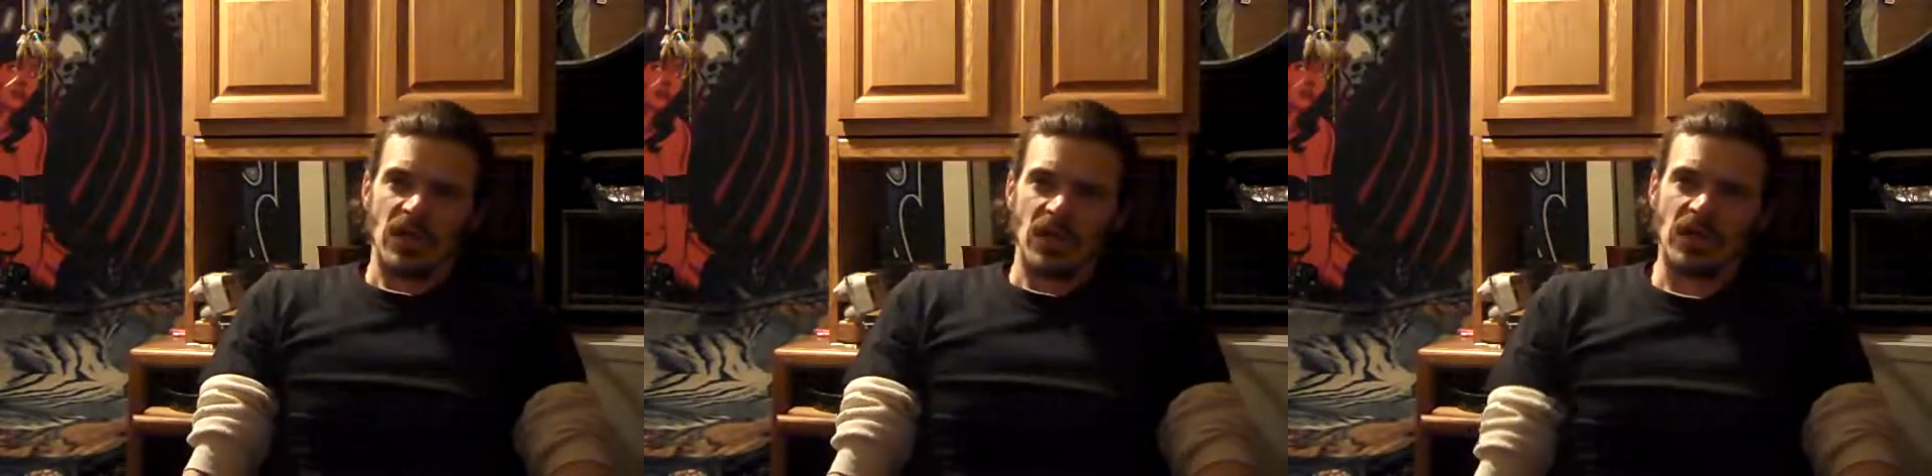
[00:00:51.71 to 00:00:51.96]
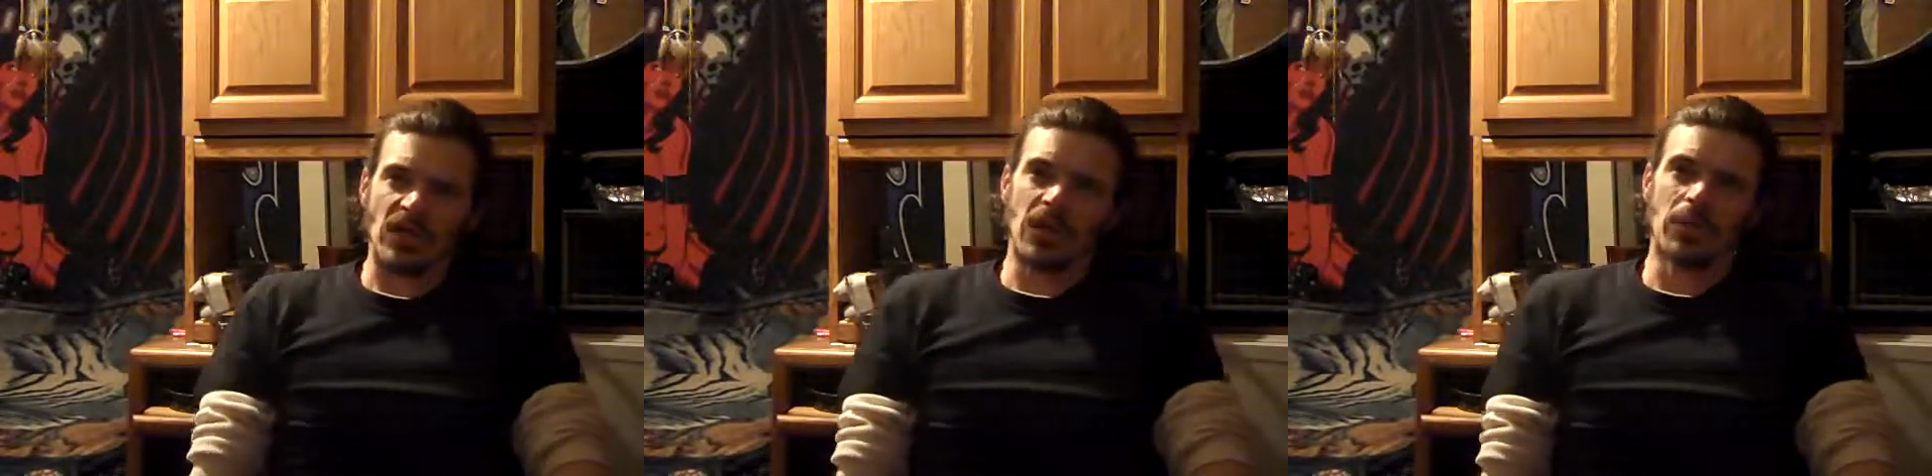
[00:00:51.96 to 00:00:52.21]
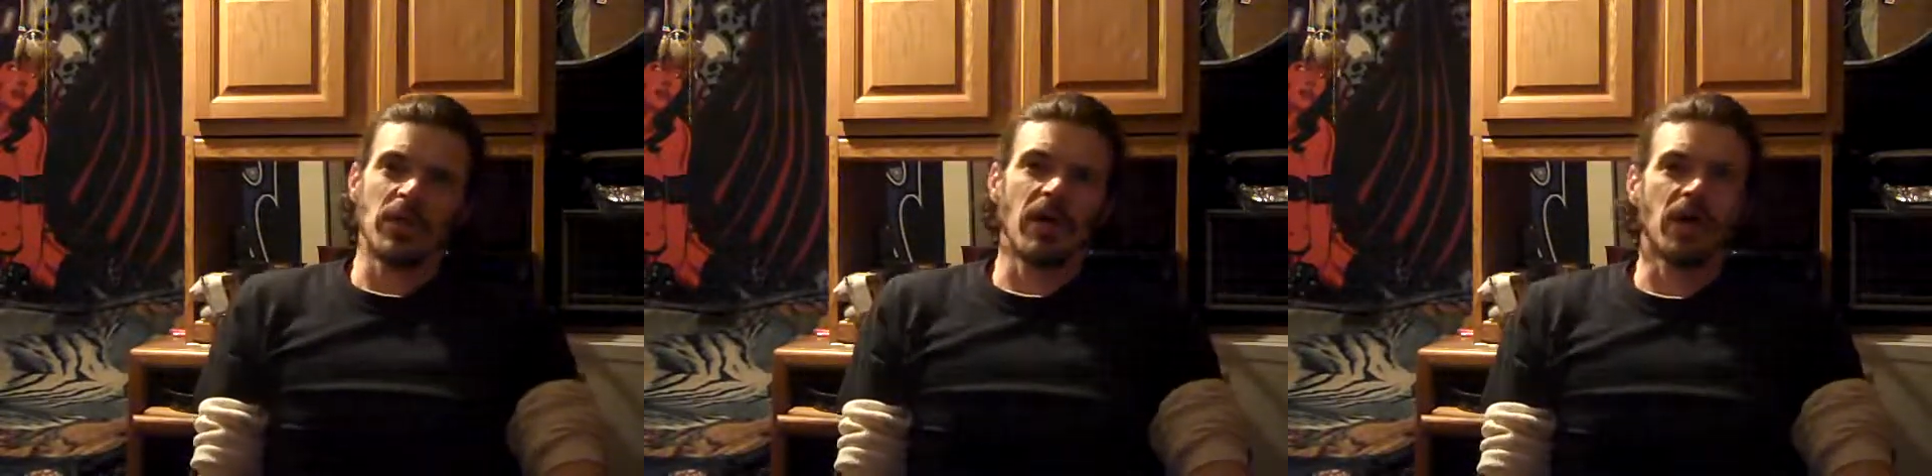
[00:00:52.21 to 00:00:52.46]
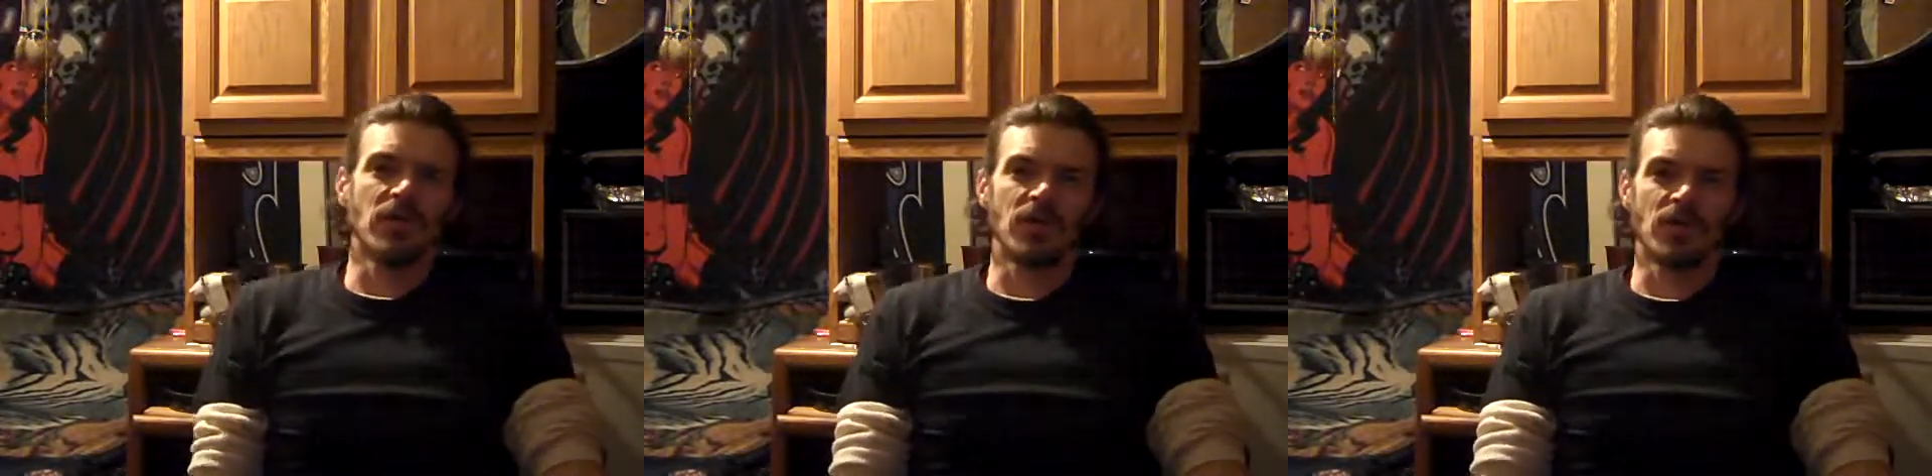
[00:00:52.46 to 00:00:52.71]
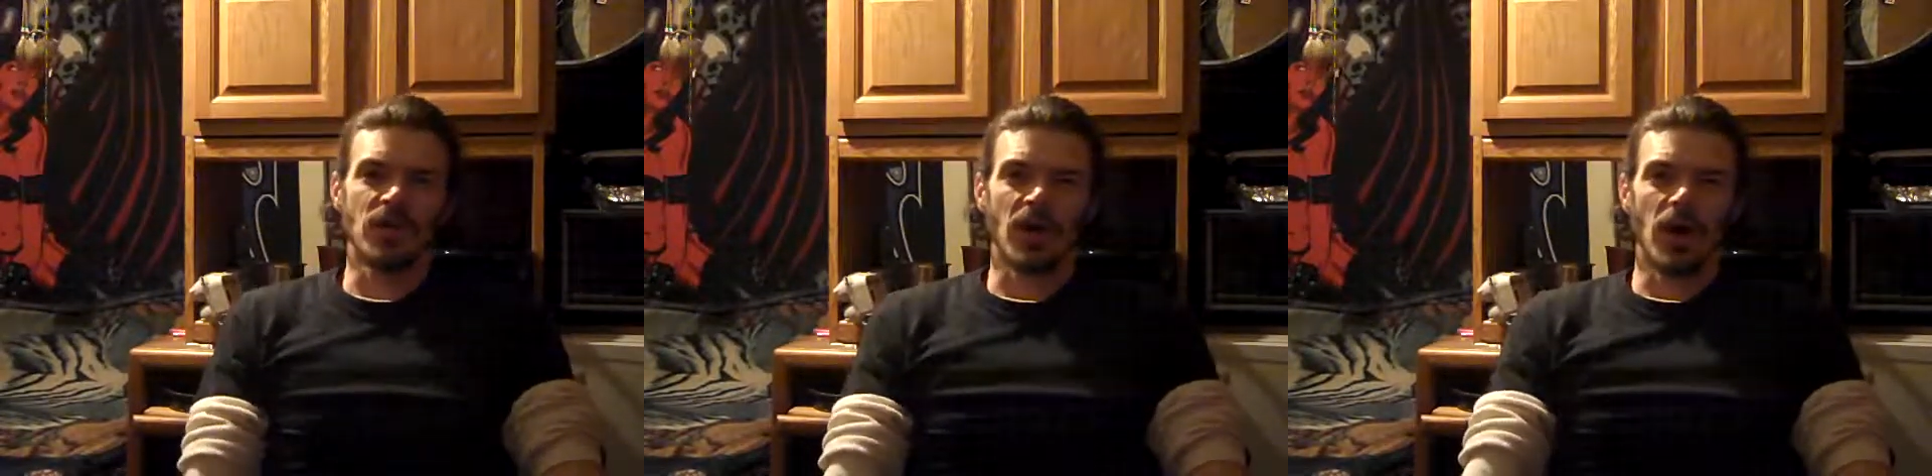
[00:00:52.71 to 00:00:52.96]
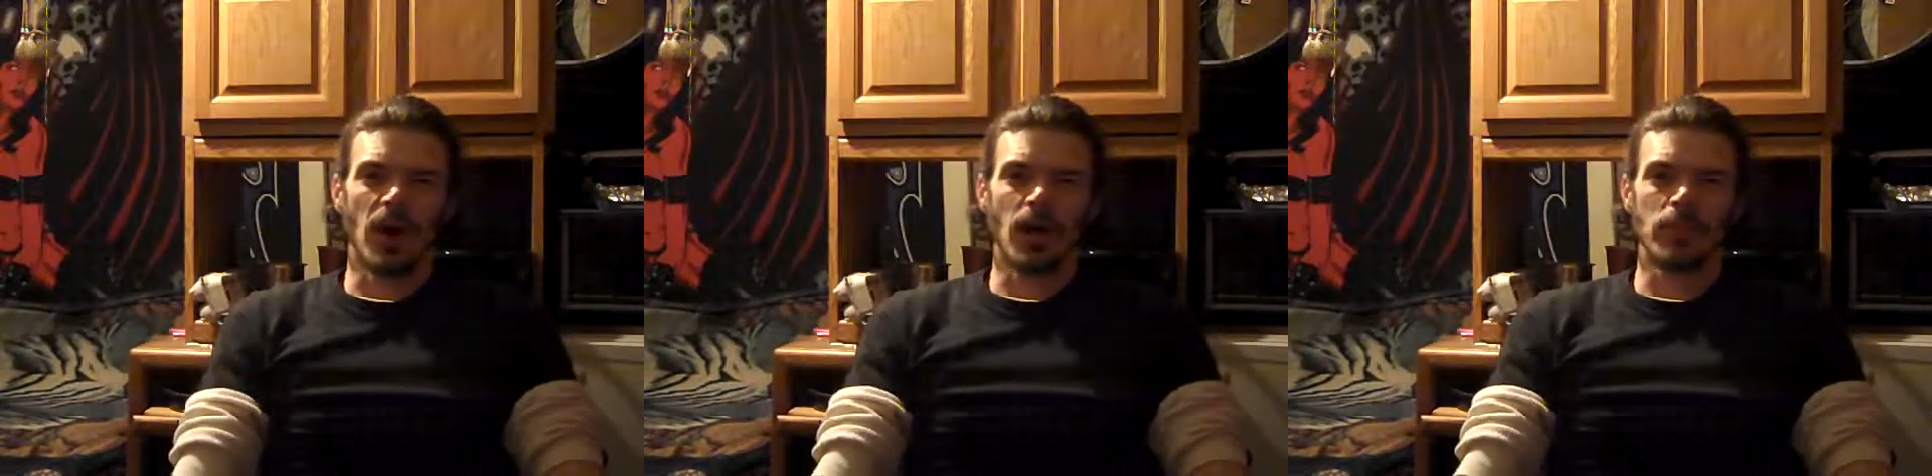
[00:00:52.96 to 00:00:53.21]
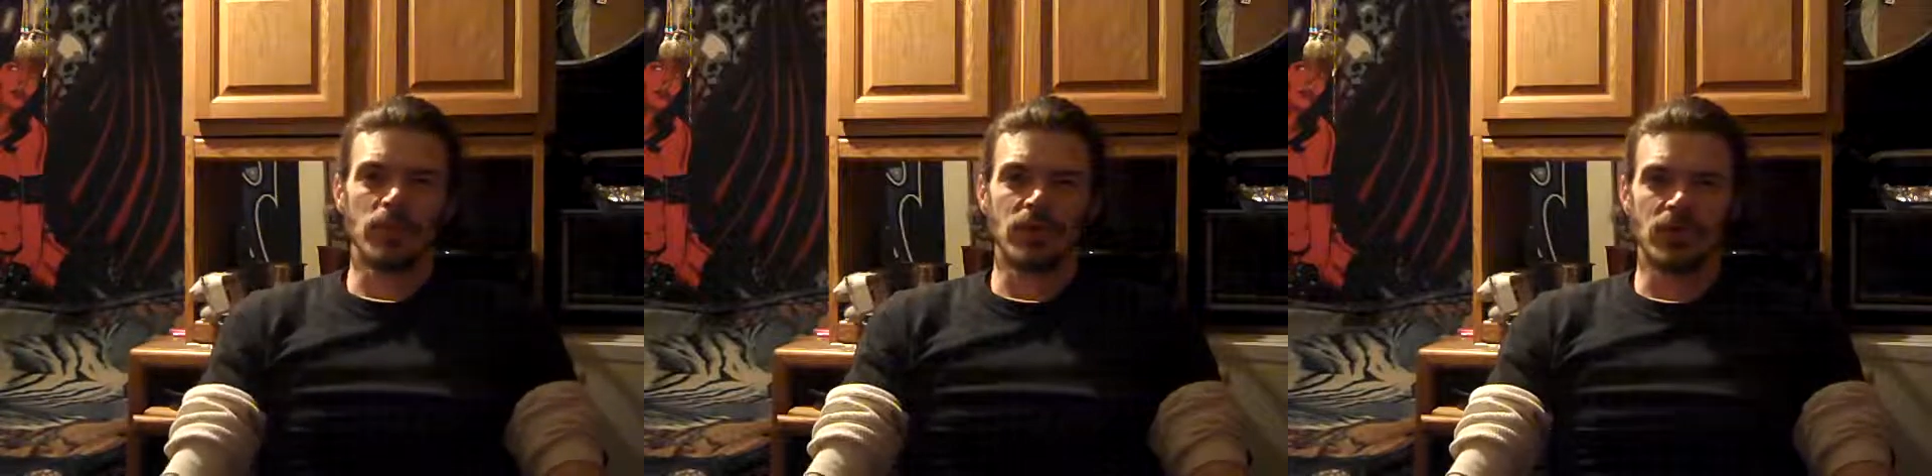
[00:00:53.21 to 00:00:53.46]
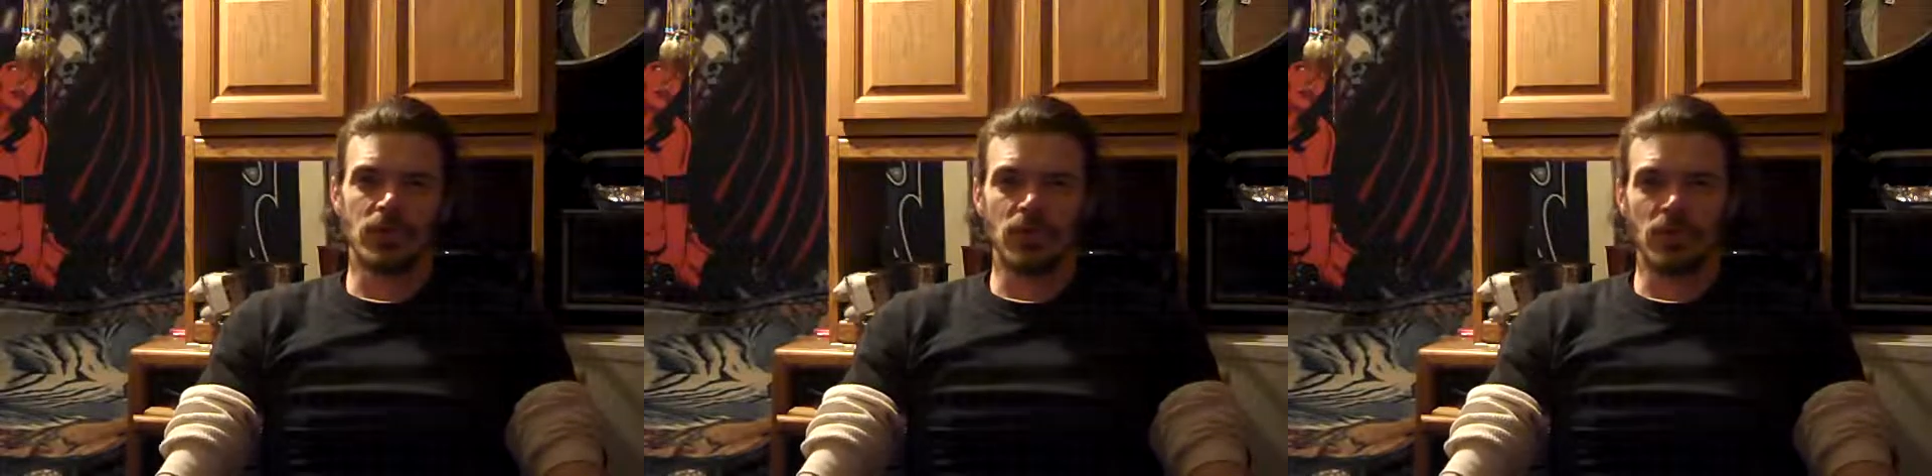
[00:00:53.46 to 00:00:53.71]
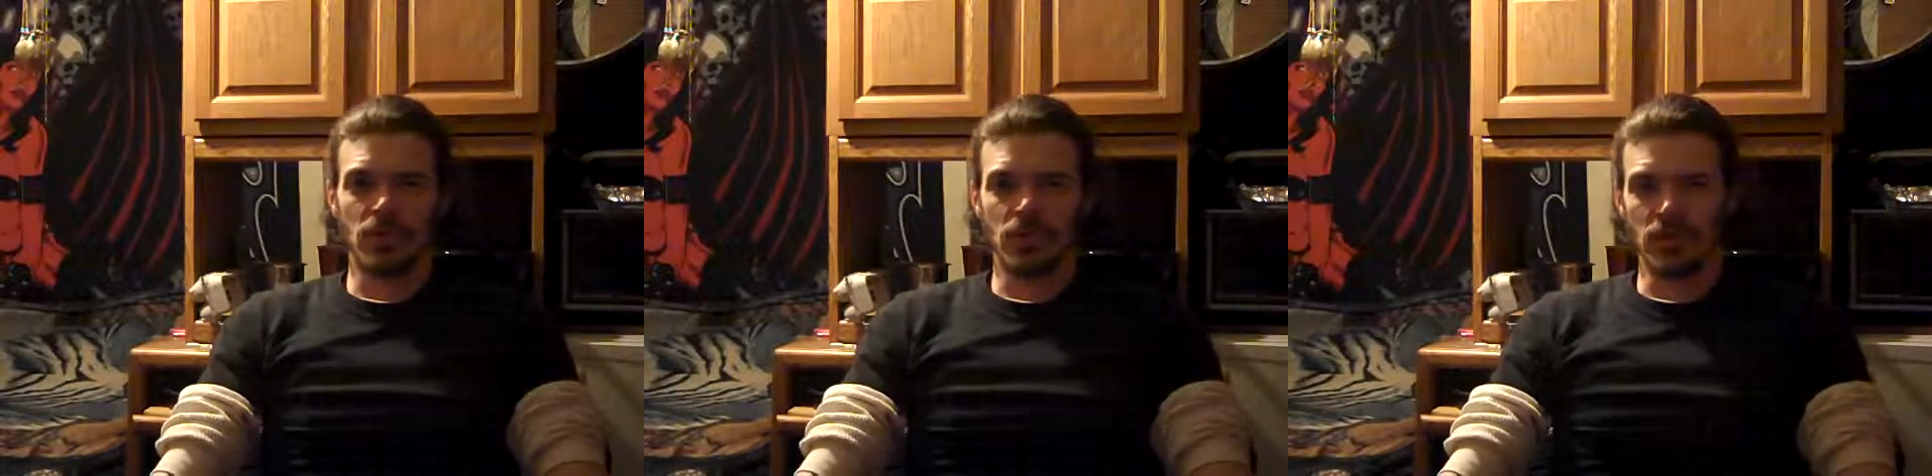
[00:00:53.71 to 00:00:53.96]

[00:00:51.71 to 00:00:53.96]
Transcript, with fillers: some kinds of jobs,